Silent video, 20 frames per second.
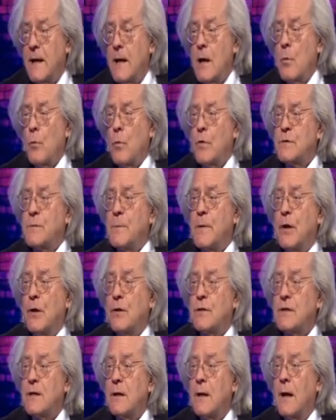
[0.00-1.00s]
Top members of the
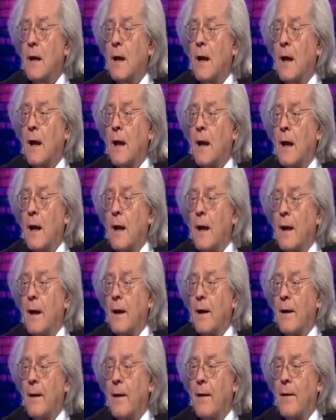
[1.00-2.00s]
government lied all the way through
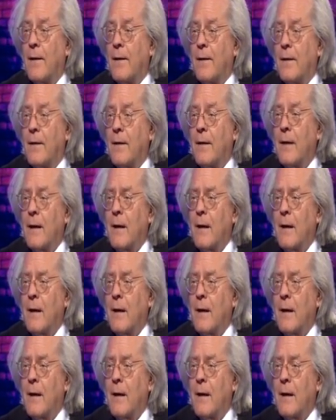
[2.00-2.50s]
the campaign.